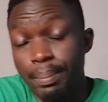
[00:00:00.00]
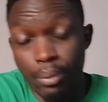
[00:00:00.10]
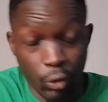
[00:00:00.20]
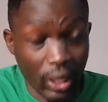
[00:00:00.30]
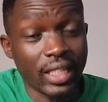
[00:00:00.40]

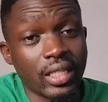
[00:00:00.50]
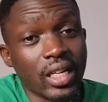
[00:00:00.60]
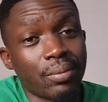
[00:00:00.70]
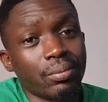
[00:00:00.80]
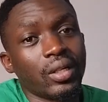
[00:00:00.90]

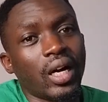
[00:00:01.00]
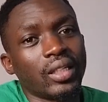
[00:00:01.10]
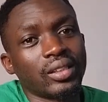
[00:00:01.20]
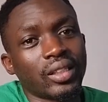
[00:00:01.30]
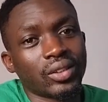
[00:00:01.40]
potassium,
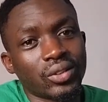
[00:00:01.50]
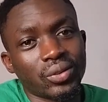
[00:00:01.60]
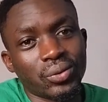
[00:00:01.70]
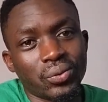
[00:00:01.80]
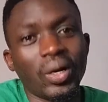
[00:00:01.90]
and that's
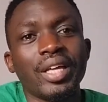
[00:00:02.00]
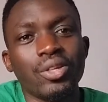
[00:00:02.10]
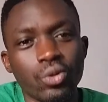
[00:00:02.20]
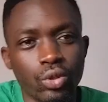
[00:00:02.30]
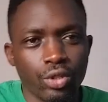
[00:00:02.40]
why
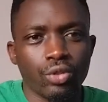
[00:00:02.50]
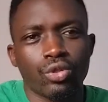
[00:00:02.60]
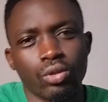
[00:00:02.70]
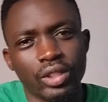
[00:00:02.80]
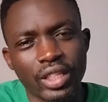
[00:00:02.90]
you
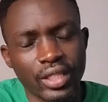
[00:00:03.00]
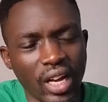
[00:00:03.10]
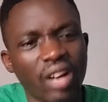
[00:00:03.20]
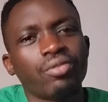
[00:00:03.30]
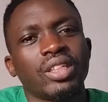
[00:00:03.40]
should just
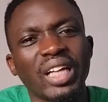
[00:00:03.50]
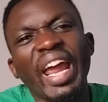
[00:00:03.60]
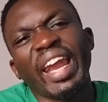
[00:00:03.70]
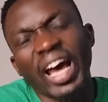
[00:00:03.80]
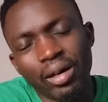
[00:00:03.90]
have it
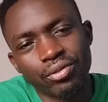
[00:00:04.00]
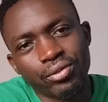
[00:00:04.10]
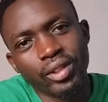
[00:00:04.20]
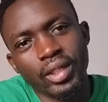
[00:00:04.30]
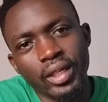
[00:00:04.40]
enough.
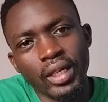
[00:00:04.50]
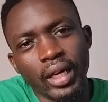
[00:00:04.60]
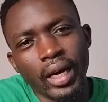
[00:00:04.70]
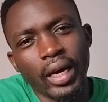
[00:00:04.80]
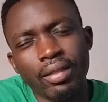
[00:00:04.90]

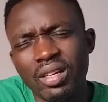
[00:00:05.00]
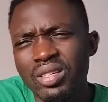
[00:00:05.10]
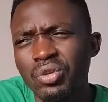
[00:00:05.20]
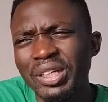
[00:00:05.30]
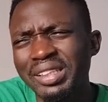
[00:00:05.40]
There
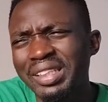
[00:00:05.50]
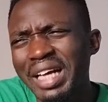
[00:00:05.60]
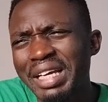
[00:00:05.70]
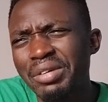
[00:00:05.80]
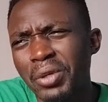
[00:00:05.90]
is one thing
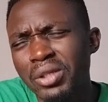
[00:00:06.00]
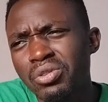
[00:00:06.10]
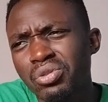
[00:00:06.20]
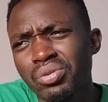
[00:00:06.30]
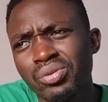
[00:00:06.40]
I
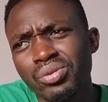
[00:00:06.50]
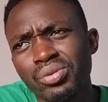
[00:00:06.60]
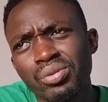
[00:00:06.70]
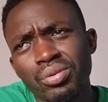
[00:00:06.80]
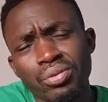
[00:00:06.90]
want
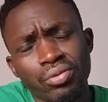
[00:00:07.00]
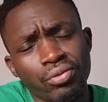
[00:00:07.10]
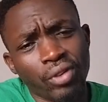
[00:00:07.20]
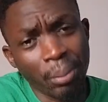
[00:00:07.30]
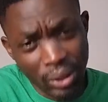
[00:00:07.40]

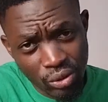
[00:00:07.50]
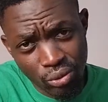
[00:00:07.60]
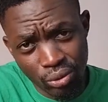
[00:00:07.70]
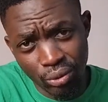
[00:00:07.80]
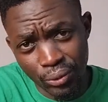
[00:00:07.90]
farmers
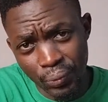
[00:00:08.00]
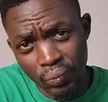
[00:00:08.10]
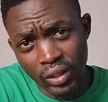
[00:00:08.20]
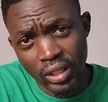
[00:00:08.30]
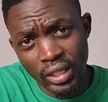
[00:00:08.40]
to know,
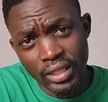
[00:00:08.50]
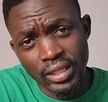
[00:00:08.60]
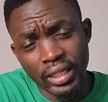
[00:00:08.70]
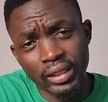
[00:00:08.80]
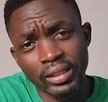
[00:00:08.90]

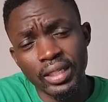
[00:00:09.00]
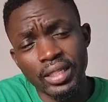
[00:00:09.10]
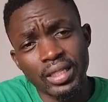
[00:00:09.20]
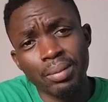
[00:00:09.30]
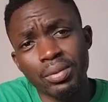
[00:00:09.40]
is that there
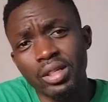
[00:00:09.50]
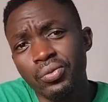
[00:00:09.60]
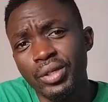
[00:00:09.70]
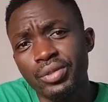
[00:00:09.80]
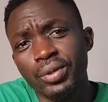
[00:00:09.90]
is something
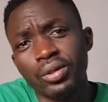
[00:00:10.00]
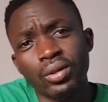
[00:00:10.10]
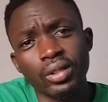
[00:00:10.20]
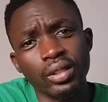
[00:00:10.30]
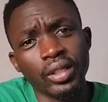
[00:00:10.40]
which we
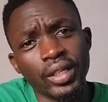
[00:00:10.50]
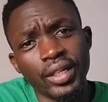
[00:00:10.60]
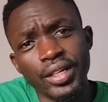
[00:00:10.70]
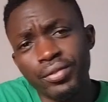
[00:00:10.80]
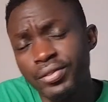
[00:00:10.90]
call
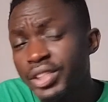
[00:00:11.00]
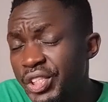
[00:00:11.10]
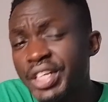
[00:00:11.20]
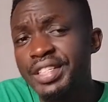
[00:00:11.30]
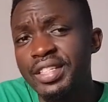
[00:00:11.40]

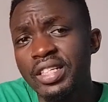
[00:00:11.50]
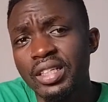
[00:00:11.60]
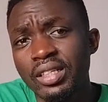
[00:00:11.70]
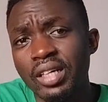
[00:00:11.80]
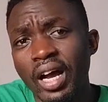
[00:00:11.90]
deficiency
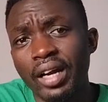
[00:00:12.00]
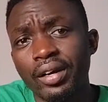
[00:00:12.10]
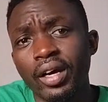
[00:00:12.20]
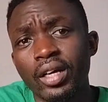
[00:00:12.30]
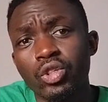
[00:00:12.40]

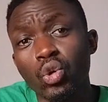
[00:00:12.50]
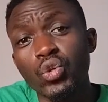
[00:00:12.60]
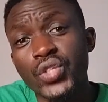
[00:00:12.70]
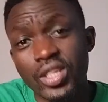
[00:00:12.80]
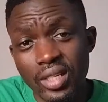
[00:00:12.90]
and
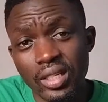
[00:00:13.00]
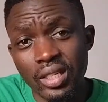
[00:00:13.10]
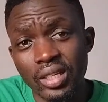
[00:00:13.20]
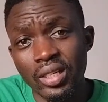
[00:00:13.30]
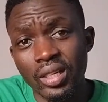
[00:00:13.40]
toxicity.